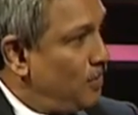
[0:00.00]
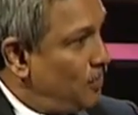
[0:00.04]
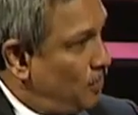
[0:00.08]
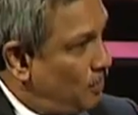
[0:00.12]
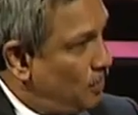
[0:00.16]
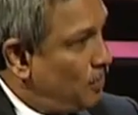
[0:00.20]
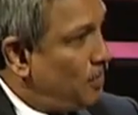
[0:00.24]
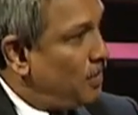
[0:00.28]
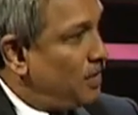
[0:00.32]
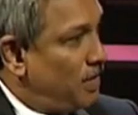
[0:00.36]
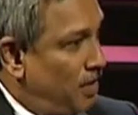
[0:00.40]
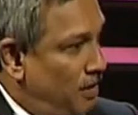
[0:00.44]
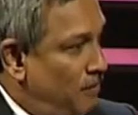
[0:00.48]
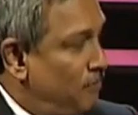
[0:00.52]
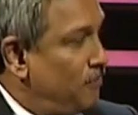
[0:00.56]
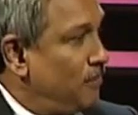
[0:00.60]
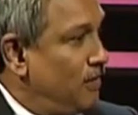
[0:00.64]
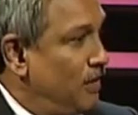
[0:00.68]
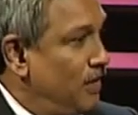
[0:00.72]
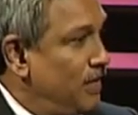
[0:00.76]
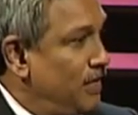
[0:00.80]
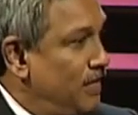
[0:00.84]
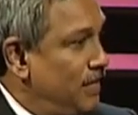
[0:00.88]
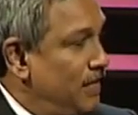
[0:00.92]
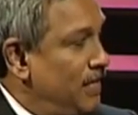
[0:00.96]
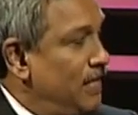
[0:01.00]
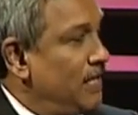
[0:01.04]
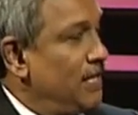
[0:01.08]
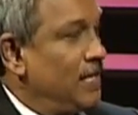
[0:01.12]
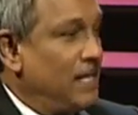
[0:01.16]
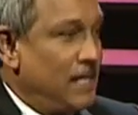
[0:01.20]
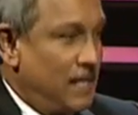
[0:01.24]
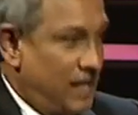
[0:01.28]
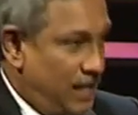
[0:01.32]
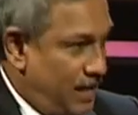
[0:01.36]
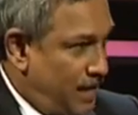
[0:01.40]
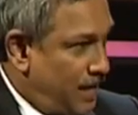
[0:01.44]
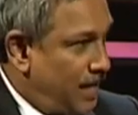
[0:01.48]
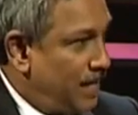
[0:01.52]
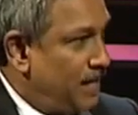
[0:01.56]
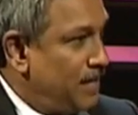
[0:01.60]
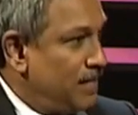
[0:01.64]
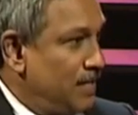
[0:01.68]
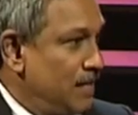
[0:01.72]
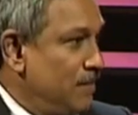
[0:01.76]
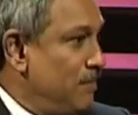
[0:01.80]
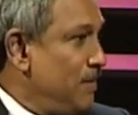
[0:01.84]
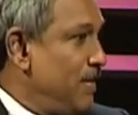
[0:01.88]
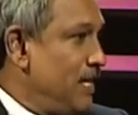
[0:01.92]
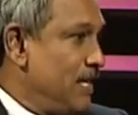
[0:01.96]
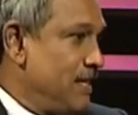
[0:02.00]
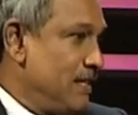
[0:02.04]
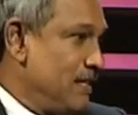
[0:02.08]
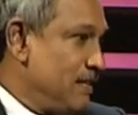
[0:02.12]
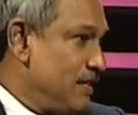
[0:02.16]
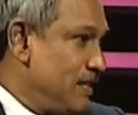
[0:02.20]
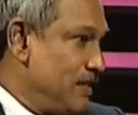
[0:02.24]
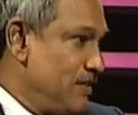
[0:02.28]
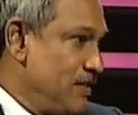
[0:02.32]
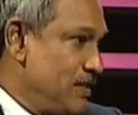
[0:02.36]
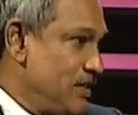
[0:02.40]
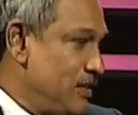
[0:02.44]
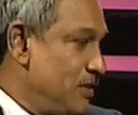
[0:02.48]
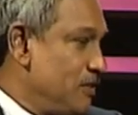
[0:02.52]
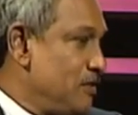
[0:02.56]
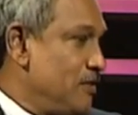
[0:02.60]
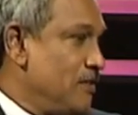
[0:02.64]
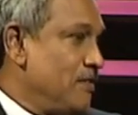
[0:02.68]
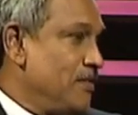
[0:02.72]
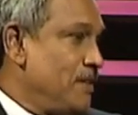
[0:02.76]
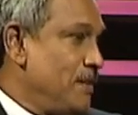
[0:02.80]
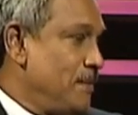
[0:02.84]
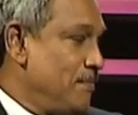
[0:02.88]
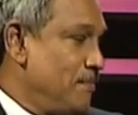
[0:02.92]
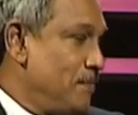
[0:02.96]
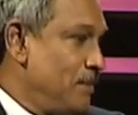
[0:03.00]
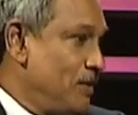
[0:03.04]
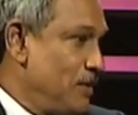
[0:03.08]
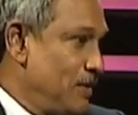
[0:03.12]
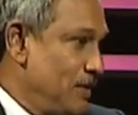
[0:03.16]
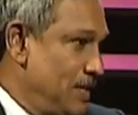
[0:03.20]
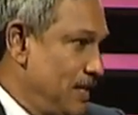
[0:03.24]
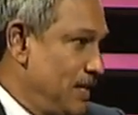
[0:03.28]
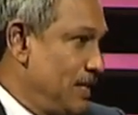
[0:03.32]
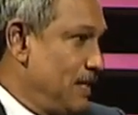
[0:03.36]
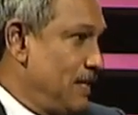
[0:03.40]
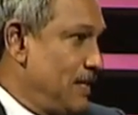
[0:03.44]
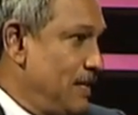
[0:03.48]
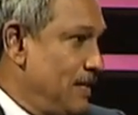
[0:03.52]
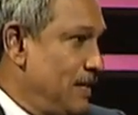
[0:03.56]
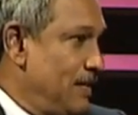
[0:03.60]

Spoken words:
or if not, he can terminate the services of the employee.